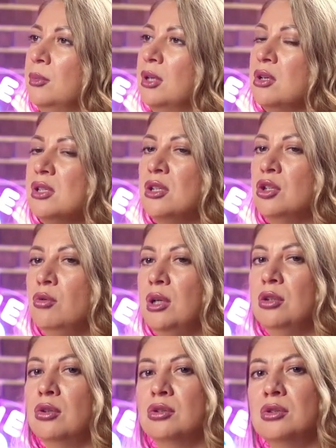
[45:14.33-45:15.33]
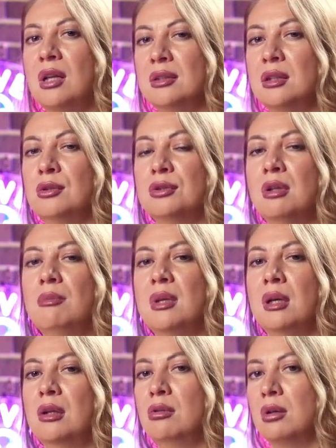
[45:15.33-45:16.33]
Because you know what, also I'll tell you
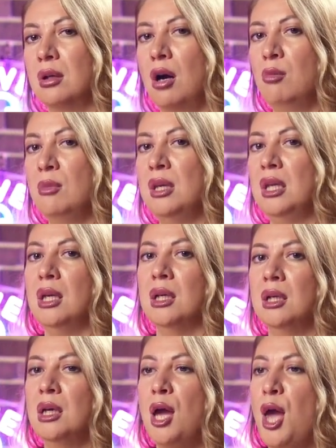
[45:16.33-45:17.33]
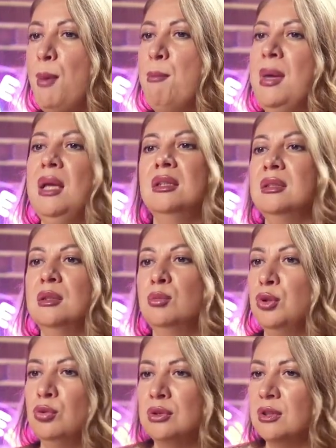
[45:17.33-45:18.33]
something. Look how many amazing,
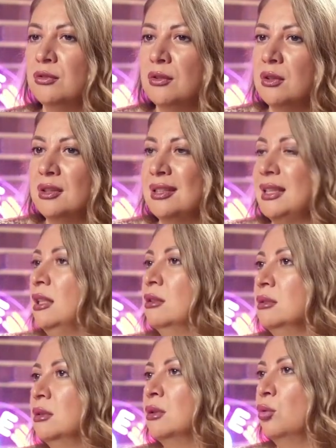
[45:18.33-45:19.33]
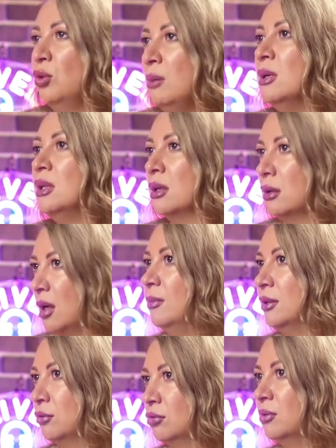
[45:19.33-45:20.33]
beautiful, skilled women are
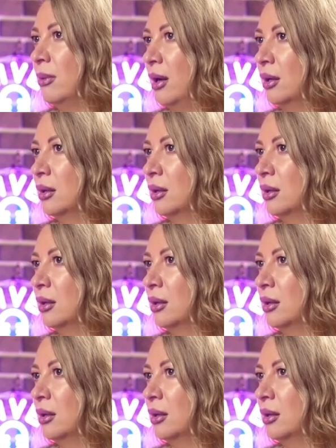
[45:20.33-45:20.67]
coming to Dubai.